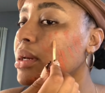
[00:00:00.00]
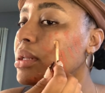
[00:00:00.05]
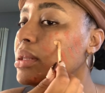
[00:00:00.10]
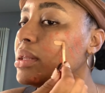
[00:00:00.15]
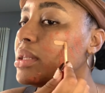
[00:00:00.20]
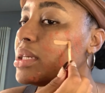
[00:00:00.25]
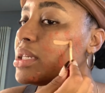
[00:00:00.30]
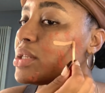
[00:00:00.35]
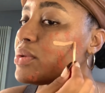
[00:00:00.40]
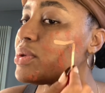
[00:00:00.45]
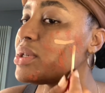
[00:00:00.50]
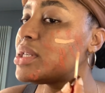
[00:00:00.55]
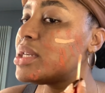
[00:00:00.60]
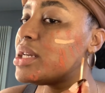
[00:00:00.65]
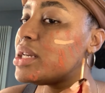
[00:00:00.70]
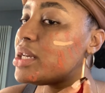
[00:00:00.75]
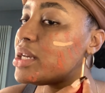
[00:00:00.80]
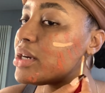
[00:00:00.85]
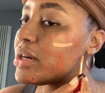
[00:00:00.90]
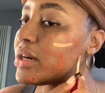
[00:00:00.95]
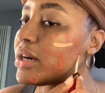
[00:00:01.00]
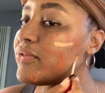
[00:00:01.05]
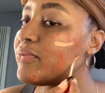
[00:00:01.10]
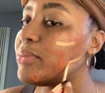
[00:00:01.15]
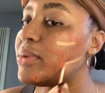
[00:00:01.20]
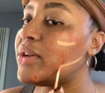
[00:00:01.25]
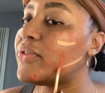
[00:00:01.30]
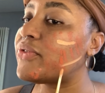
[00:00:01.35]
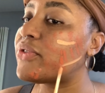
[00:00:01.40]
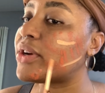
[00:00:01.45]
this was the year of
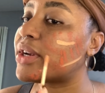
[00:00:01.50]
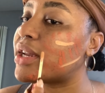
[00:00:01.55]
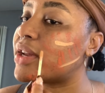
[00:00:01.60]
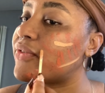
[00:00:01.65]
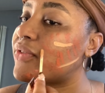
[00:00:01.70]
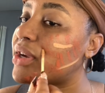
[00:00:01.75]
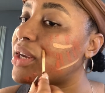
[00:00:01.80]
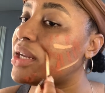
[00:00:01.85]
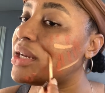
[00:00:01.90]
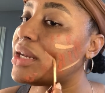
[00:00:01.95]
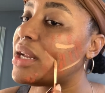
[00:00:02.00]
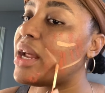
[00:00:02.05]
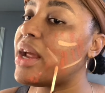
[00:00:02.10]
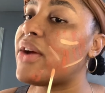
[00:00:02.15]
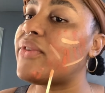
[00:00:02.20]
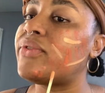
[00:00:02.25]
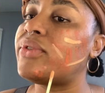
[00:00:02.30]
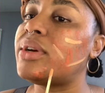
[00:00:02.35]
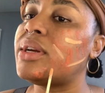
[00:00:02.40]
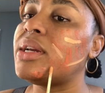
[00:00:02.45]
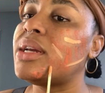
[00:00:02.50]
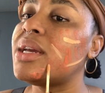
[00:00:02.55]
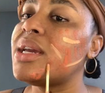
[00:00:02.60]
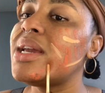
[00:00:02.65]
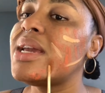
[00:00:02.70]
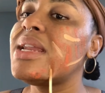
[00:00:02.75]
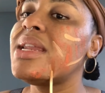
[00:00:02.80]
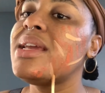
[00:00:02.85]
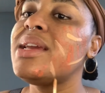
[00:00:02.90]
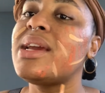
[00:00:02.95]
me forgiving
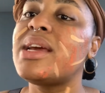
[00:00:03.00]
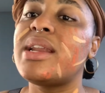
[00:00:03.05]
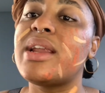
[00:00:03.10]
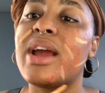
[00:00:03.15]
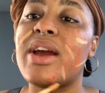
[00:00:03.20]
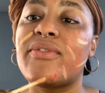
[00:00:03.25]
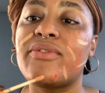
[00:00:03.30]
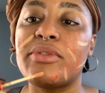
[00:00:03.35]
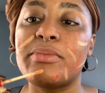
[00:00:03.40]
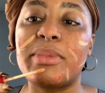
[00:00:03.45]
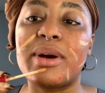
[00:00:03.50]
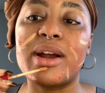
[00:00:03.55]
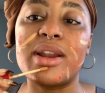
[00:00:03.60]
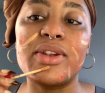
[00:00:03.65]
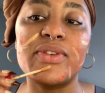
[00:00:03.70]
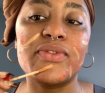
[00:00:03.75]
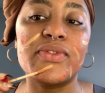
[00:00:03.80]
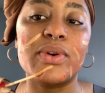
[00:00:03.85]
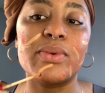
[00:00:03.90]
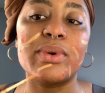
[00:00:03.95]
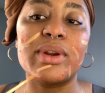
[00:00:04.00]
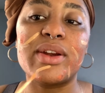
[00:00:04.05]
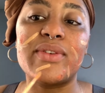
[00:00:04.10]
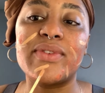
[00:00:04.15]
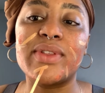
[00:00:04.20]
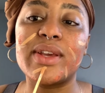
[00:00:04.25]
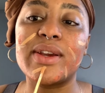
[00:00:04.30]
any and everybody for whatever they